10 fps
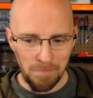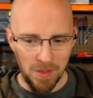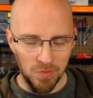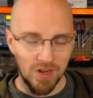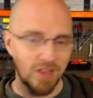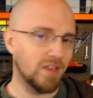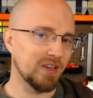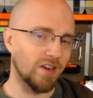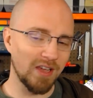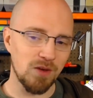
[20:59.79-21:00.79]
and we're going
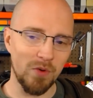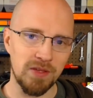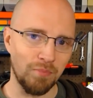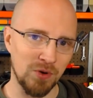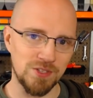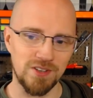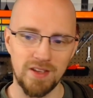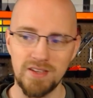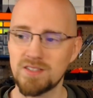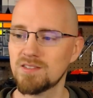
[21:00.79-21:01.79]
to get one that prints
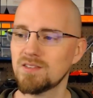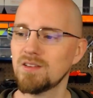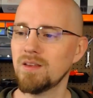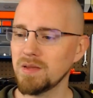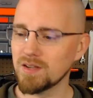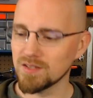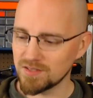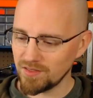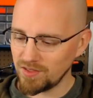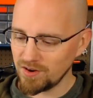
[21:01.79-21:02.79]
nice because